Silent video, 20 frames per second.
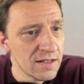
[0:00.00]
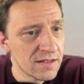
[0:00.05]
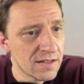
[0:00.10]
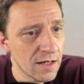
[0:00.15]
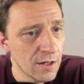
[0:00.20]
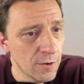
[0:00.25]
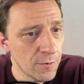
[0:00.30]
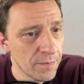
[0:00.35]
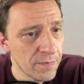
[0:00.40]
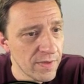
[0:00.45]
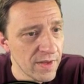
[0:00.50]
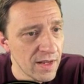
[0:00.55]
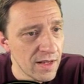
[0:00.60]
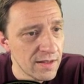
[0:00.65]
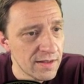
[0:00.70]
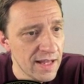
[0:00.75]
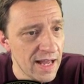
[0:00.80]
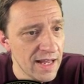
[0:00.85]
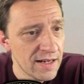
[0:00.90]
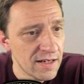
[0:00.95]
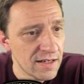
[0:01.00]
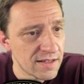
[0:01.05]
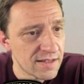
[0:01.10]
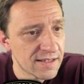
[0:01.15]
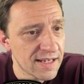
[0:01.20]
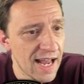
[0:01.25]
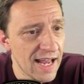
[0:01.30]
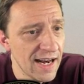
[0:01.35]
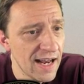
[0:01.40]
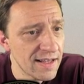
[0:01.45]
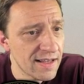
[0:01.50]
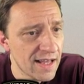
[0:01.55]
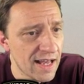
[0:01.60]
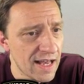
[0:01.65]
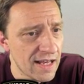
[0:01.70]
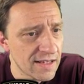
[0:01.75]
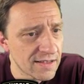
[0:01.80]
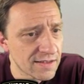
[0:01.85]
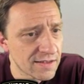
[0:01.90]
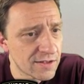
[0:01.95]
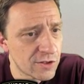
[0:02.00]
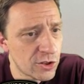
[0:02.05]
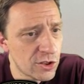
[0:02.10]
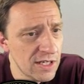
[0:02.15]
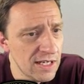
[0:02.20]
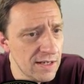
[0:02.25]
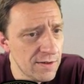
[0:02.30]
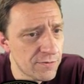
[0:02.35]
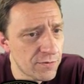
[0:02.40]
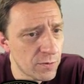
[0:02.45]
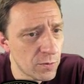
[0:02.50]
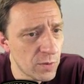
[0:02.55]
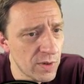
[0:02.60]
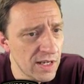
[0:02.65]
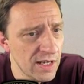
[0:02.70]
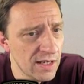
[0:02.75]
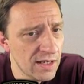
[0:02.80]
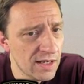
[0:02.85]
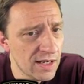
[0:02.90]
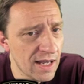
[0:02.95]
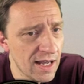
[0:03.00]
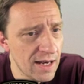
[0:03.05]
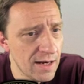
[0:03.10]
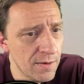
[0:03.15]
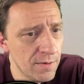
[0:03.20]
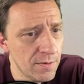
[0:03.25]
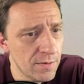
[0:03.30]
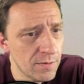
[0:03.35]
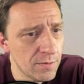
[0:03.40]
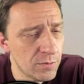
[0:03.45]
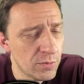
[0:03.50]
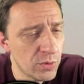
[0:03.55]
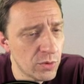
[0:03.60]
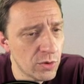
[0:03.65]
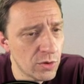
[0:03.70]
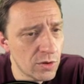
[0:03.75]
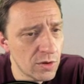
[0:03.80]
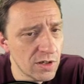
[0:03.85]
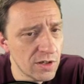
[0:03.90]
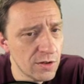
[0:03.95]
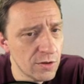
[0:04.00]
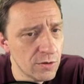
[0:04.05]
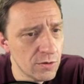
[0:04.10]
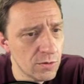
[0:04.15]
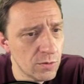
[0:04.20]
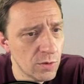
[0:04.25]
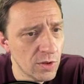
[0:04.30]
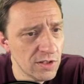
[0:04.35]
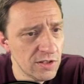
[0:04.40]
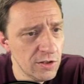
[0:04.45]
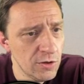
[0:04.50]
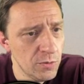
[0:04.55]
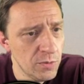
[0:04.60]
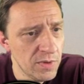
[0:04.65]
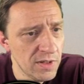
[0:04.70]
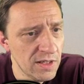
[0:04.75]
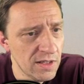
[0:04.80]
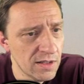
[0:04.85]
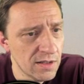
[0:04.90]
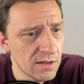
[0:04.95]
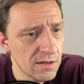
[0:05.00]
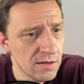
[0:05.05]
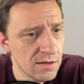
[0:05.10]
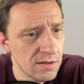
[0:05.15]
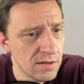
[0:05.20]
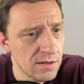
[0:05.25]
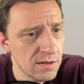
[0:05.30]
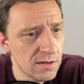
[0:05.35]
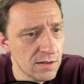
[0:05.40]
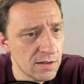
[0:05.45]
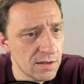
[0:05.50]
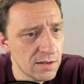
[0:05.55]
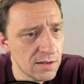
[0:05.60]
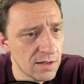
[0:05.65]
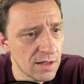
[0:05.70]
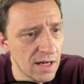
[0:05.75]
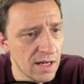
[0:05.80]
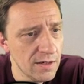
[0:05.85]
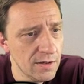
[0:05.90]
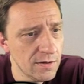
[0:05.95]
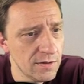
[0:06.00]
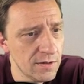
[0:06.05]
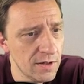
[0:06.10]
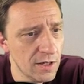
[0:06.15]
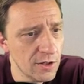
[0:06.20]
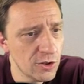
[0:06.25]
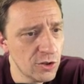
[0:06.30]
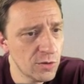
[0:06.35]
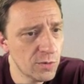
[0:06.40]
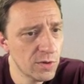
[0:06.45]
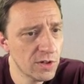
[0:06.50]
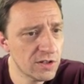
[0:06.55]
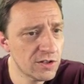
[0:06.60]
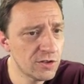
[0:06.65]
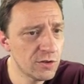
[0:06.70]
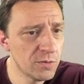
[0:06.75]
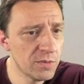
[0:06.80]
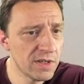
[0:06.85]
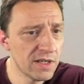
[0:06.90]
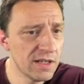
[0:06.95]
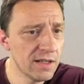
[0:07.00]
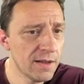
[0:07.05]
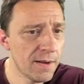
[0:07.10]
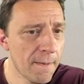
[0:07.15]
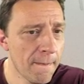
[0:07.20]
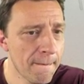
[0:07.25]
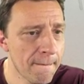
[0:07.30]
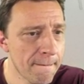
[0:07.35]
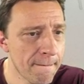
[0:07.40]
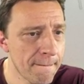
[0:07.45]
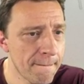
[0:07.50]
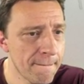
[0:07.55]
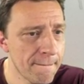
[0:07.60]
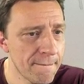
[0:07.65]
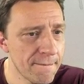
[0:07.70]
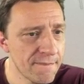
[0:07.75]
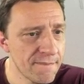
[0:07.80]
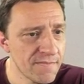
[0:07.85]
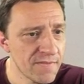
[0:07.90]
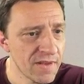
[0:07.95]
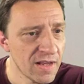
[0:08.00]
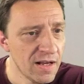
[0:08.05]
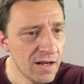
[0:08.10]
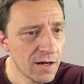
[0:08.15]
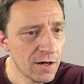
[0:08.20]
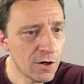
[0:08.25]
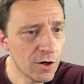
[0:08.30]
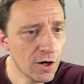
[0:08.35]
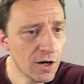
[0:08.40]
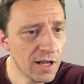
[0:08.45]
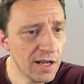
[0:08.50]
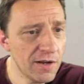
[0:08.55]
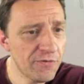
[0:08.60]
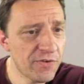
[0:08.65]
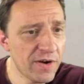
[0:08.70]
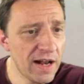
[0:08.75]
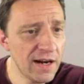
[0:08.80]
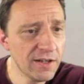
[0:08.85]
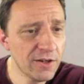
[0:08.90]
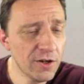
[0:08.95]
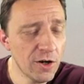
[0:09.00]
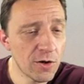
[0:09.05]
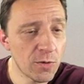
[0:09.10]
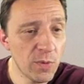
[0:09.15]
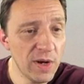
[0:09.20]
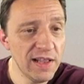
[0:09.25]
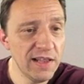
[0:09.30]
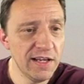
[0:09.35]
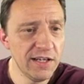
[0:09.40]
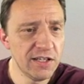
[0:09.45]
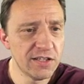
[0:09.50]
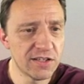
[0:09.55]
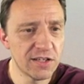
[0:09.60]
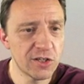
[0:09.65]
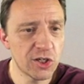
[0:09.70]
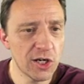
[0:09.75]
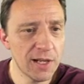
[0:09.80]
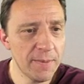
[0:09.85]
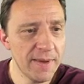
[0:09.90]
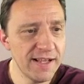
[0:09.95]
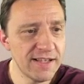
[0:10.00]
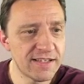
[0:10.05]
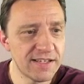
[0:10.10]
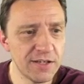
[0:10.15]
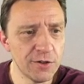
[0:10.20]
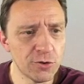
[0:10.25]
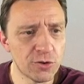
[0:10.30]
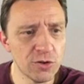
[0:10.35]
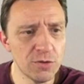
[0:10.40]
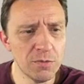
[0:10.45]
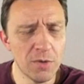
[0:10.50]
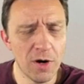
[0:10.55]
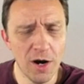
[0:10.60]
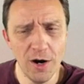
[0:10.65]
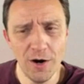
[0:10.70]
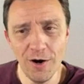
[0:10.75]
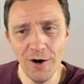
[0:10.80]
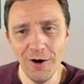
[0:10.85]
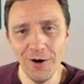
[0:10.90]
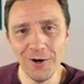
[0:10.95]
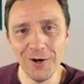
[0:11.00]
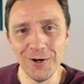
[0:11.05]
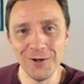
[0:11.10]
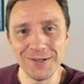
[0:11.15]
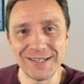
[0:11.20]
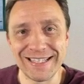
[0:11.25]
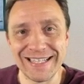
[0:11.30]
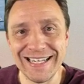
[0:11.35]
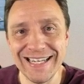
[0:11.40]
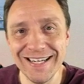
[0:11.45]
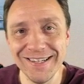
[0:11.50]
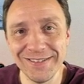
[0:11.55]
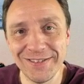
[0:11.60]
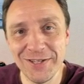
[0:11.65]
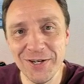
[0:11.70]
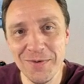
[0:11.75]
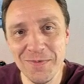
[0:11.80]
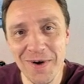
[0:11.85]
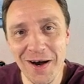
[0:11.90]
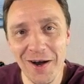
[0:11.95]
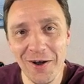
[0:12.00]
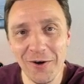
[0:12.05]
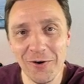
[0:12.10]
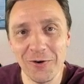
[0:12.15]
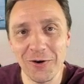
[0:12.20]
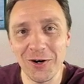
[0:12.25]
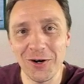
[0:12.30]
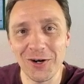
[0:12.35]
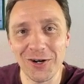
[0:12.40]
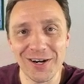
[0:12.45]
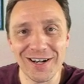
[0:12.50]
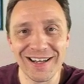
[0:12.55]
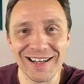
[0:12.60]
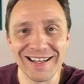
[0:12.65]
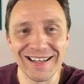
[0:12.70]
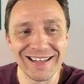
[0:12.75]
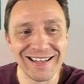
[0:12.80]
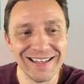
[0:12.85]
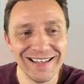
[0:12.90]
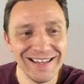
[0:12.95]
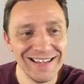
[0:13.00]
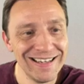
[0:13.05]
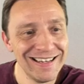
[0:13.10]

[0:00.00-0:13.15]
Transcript: So then Skylight asks, Chief, we can warn you. What do you mean? I'm not sure what you mean. Jorge Falcon. Well, ladies and gentlemen, see you tomorrow. See you tomorrow, Jorge.